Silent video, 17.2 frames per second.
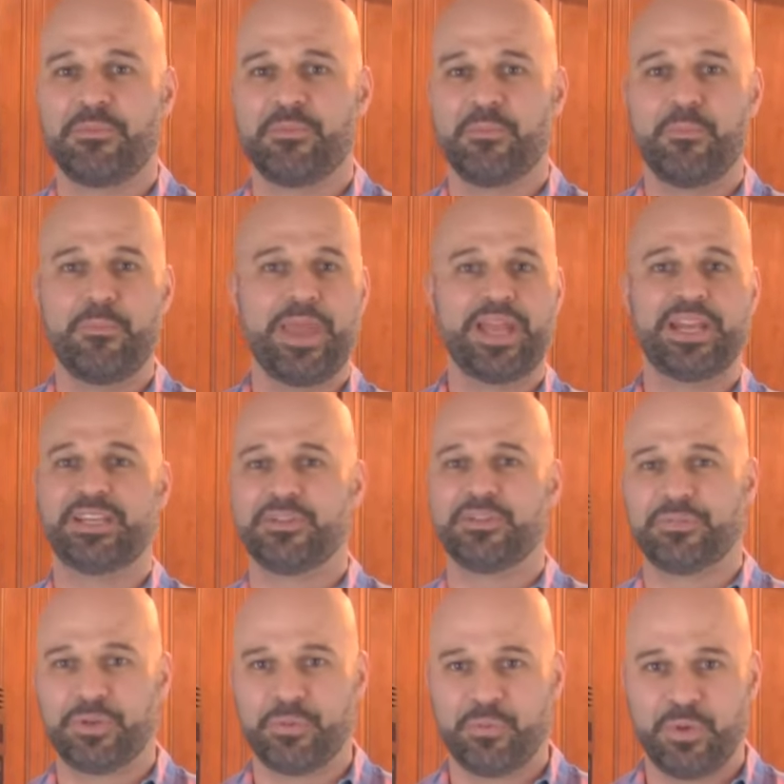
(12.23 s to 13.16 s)
many
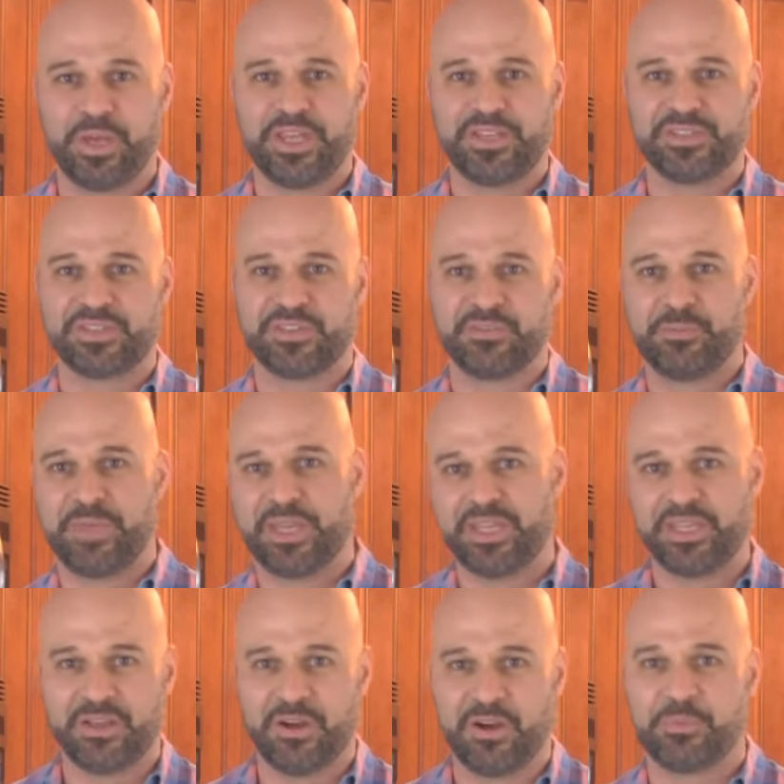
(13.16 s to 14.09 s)
different ways of
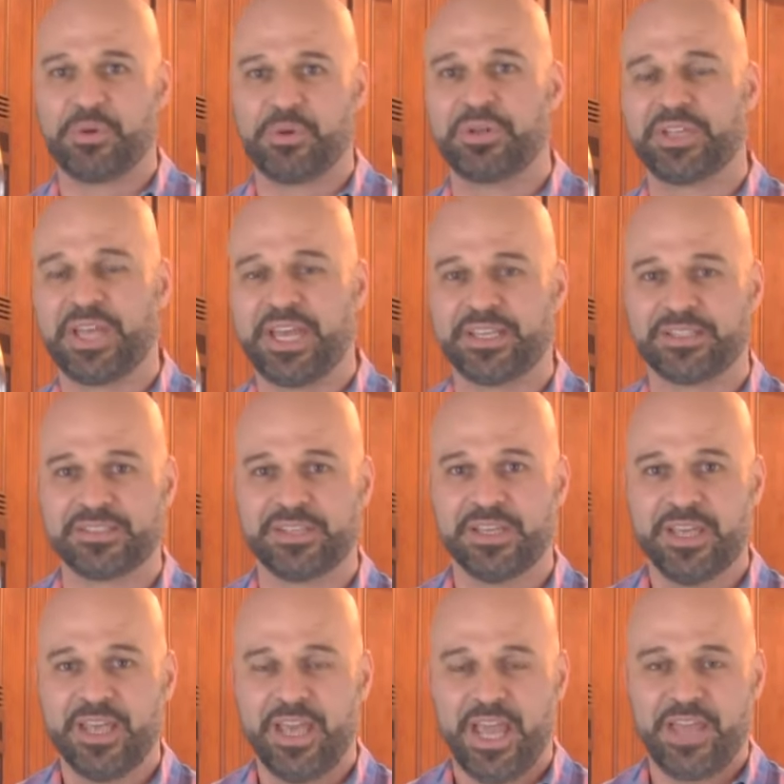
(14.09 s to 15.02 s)
making hard-boiled eggs,
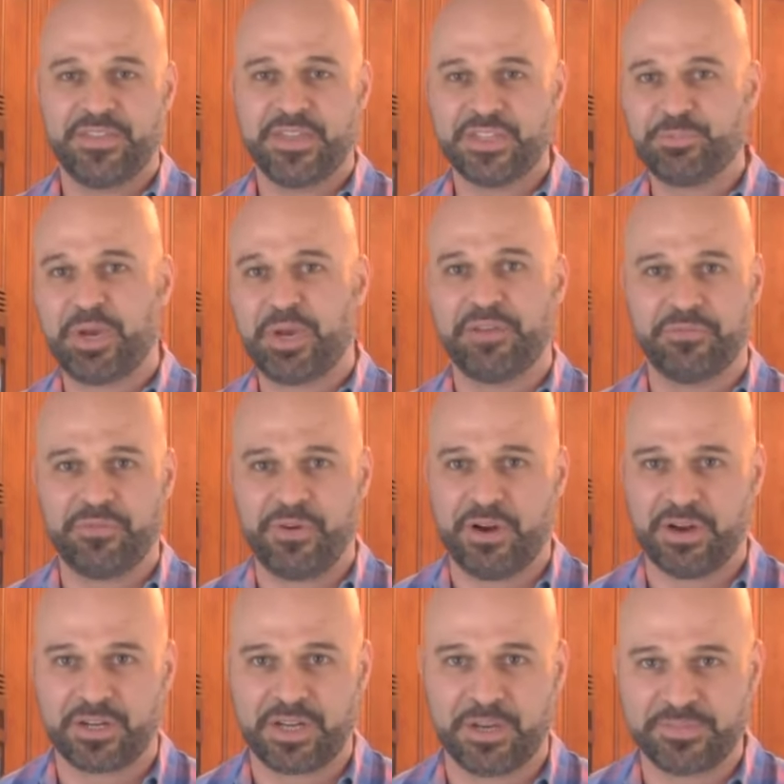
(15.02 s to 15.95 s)
and this by
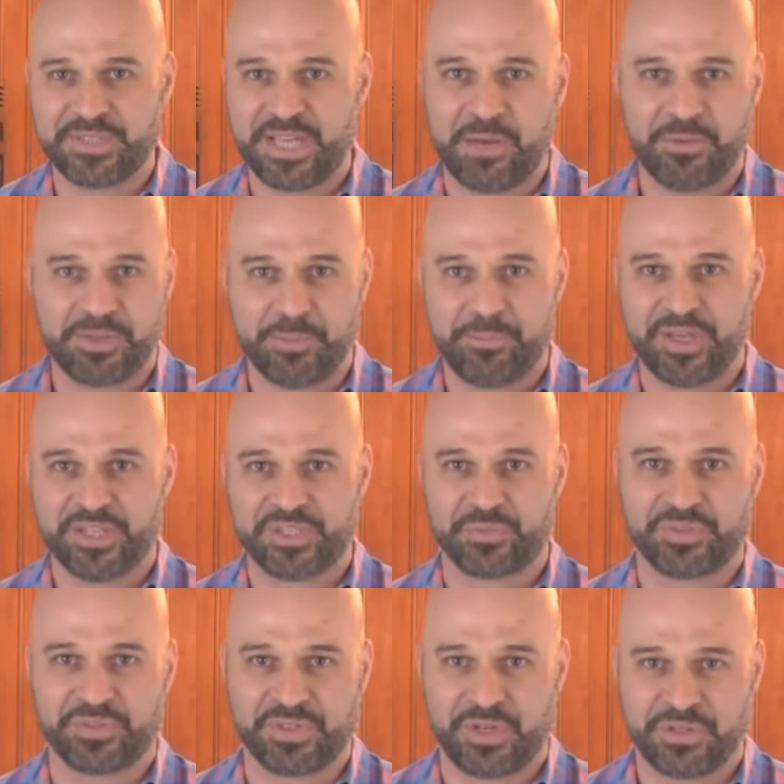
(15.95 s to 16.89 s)
far comes out with the best
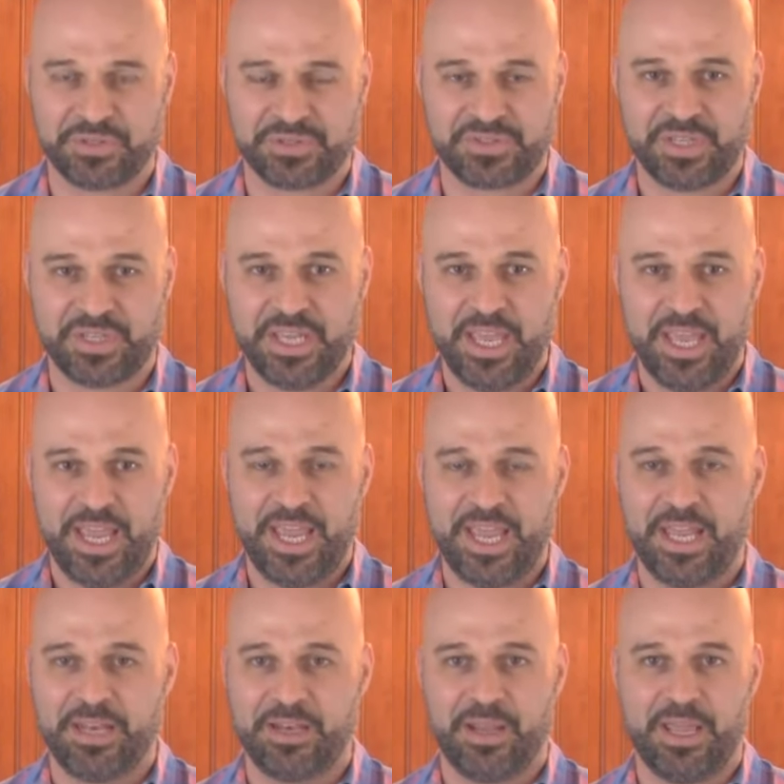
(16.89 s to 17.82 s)
results.
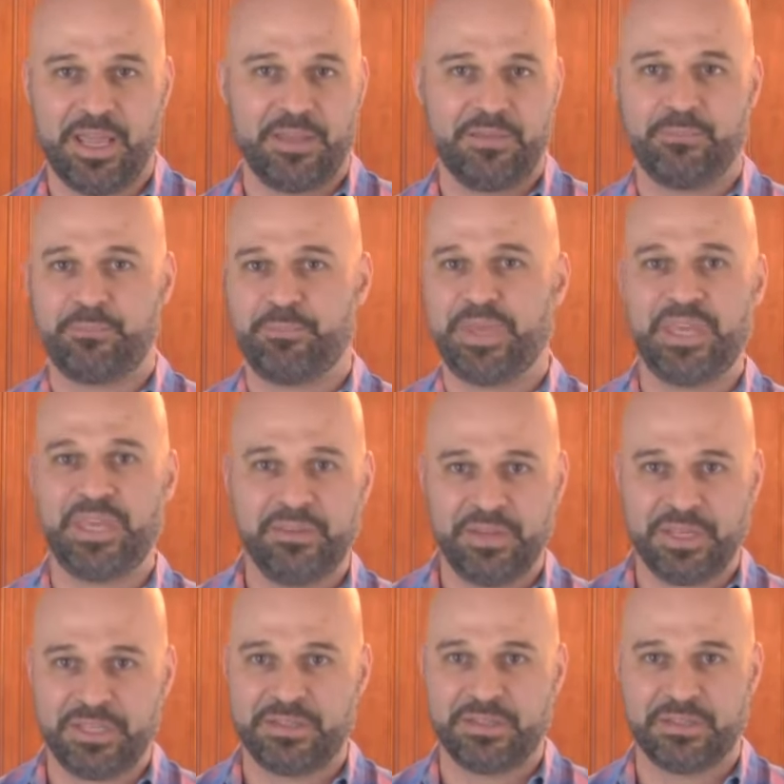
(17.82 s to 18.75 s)
And
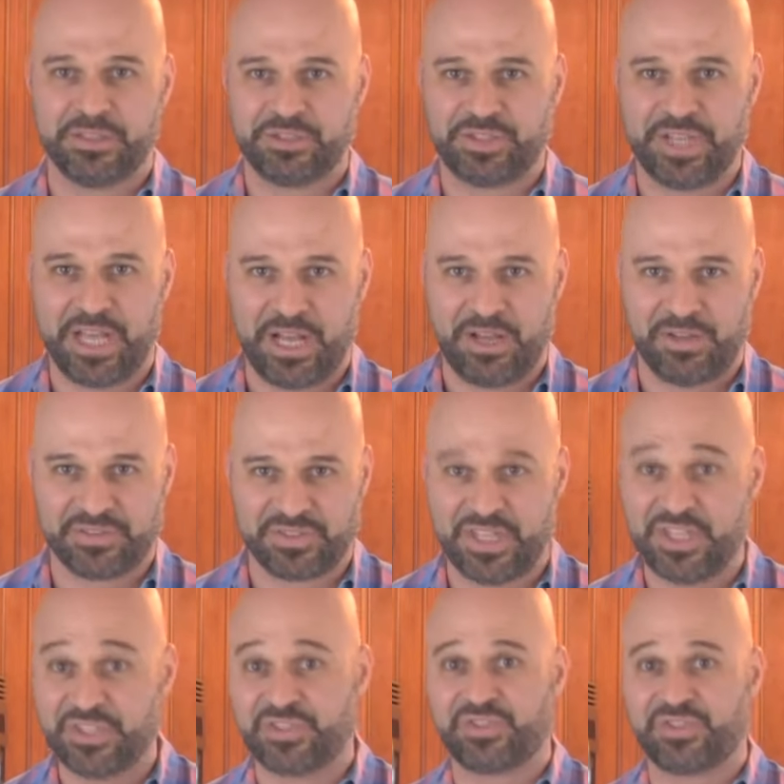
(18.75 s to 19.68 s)
peeling the shells
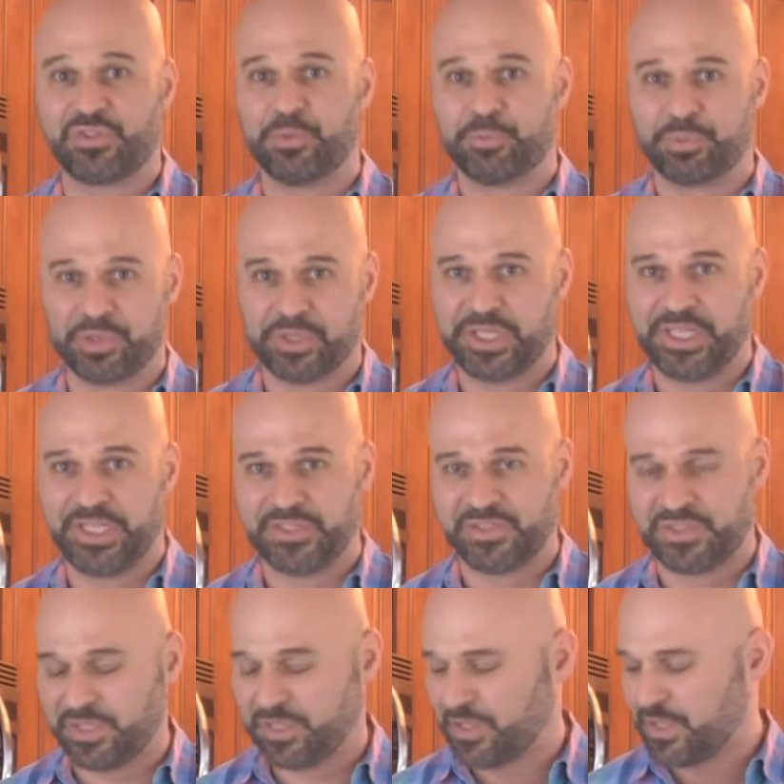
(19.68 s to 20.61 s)
is super
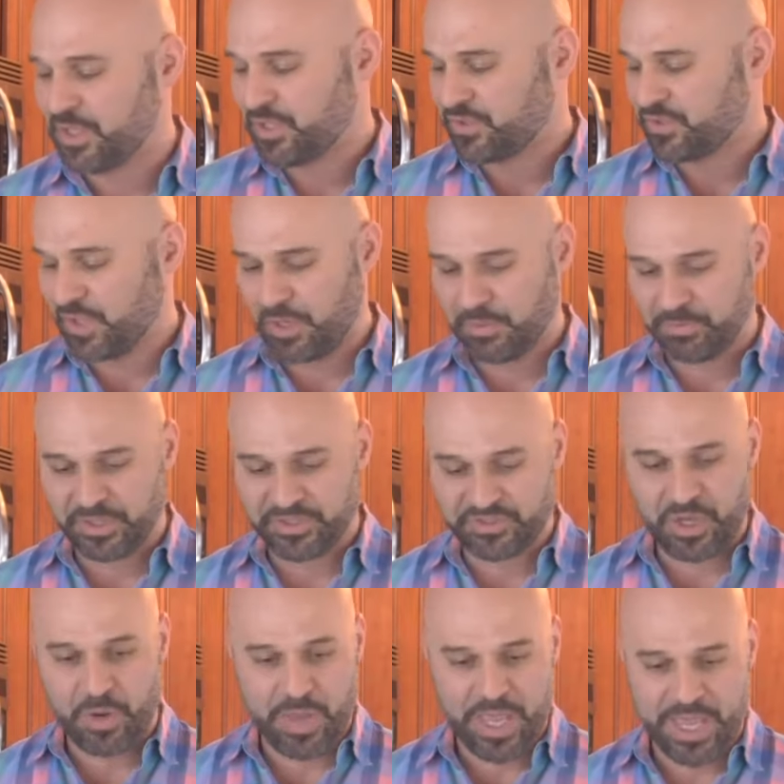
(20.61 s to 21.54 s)
easy. So let's
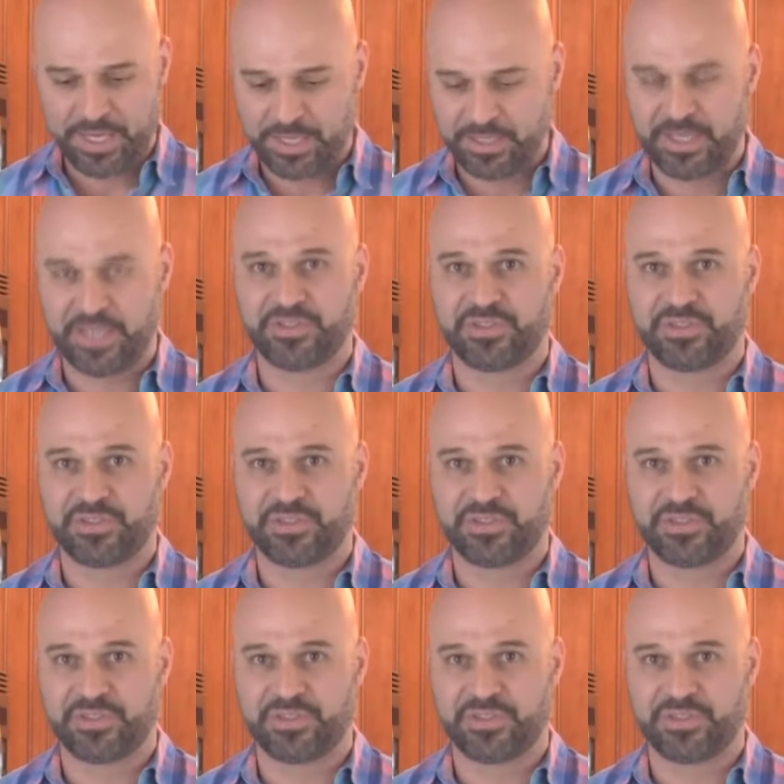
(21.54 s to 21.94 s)
go ahead and get